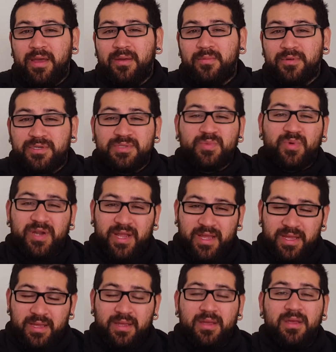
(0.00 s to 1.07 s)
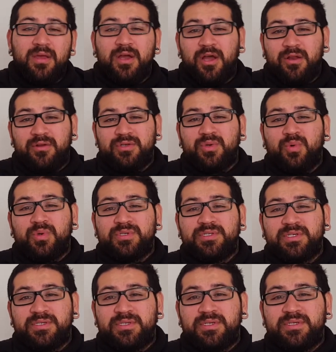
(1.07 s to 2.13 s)
which is Ray
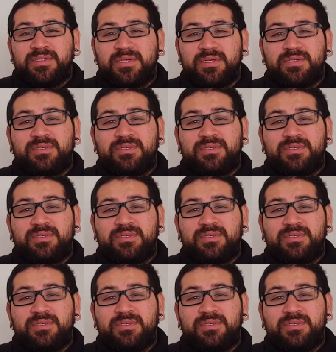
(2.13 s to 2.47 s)
_666.